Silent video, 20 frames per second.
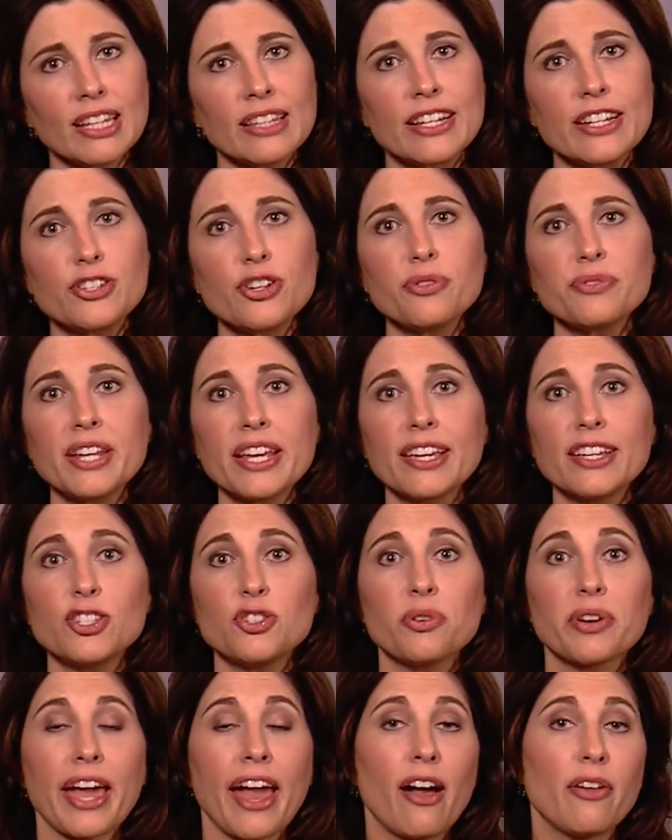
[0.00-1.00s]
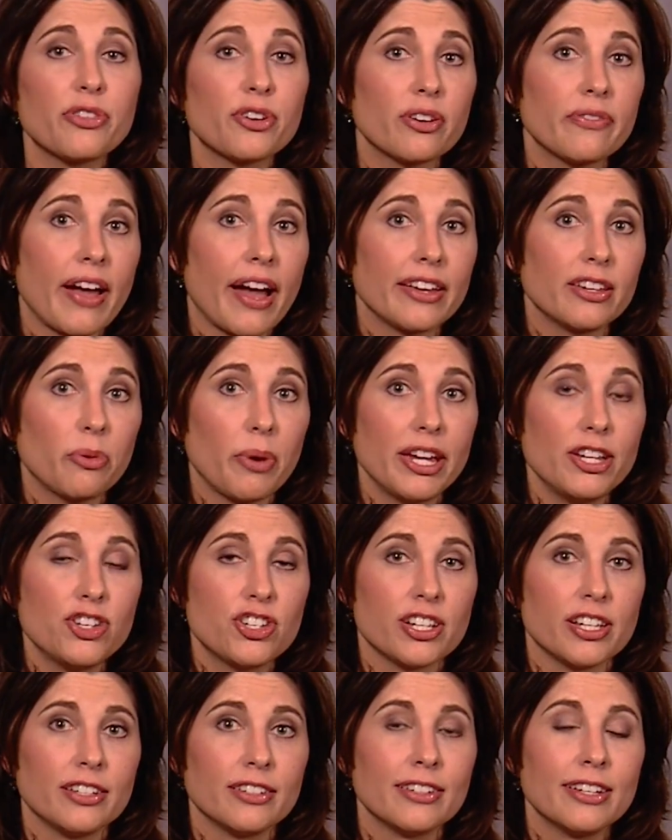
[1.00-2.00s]
They don't take into account their
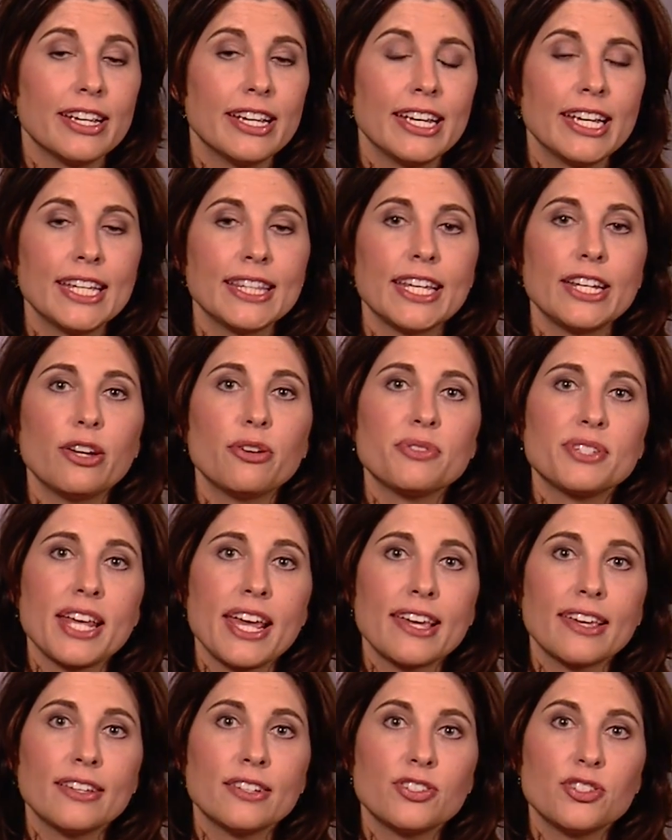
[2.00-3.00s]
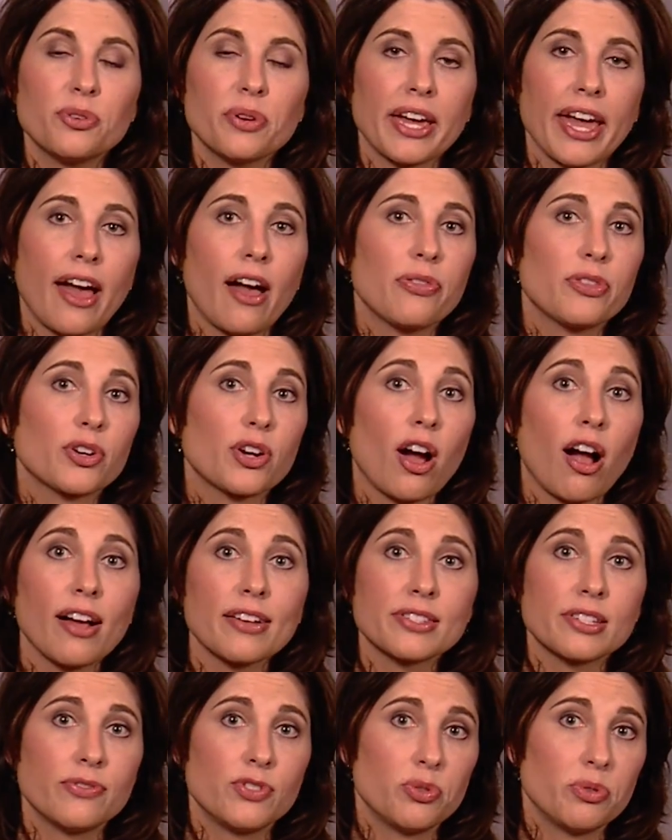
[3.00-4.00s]
evaluation. They don't take into account their
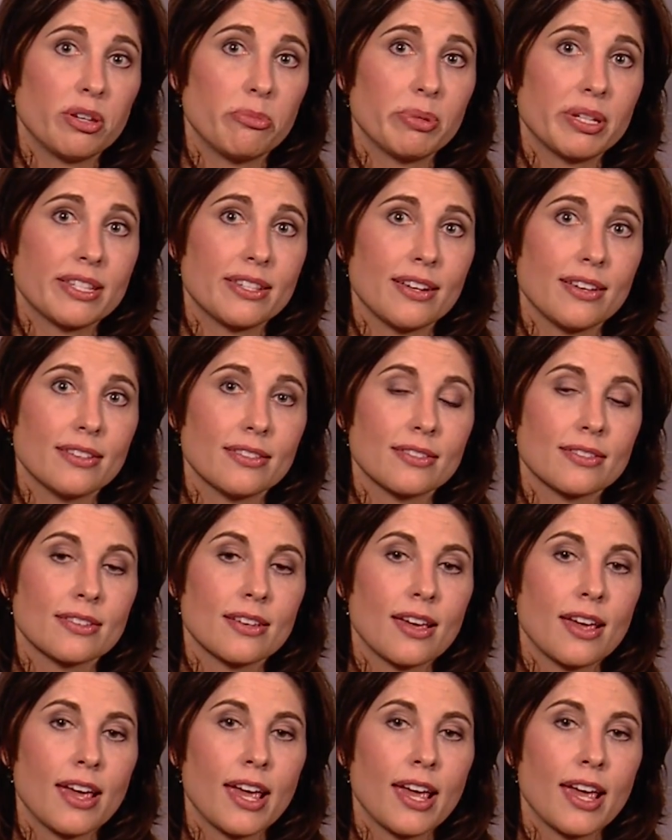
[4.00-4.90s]
cost of doing business.